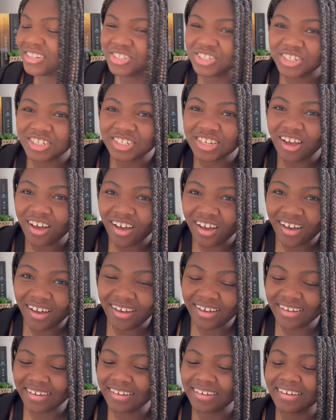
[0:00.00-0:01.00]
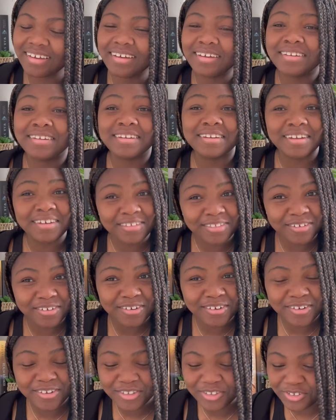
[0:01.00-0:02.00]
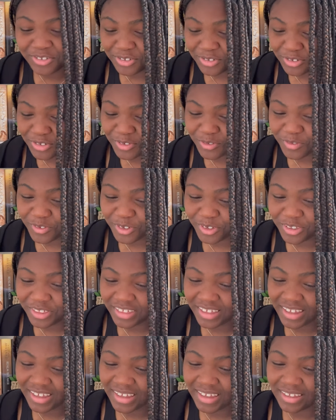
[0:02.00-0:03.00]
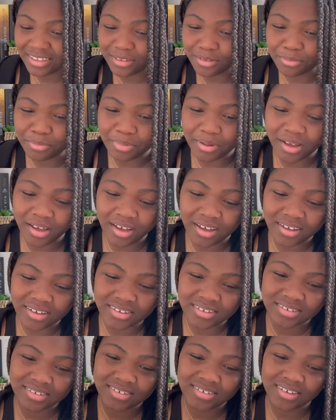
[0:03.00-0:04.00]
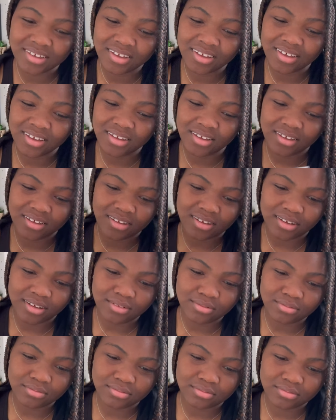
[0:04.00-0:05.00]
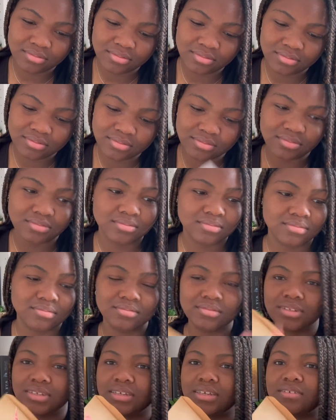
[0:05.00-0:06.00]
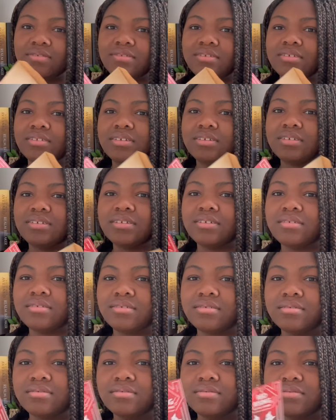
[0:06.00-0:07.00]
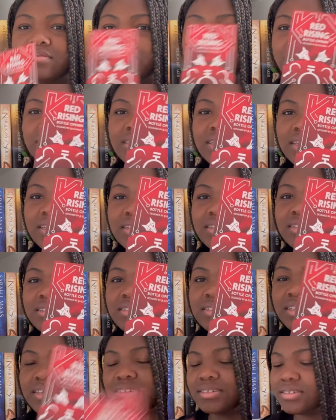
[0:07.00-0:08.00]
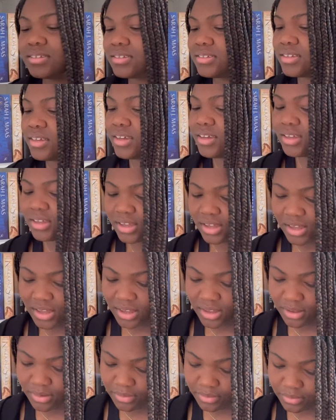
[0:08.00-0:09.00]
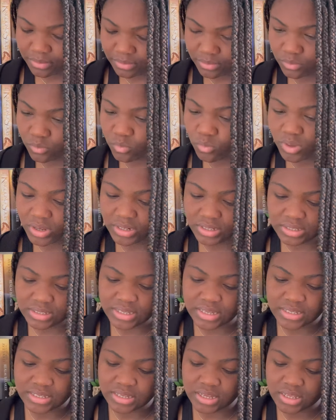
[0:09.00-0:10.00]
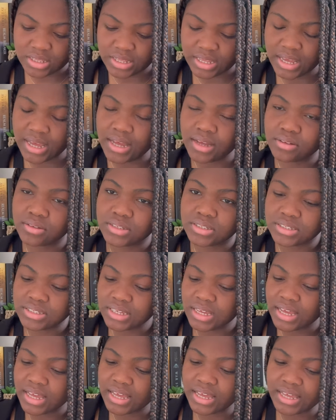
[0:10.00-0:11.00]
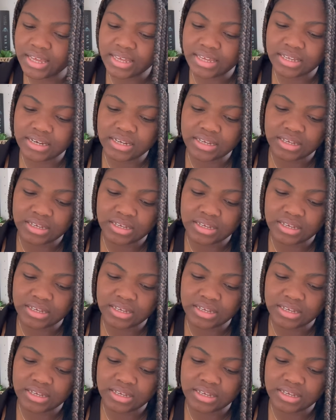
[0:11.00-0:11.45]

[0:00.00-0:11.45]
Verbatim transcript: Jess Hawk. Another useful thing in the box. Oh, it gives you this little red thing. It says um, what it says on the outside.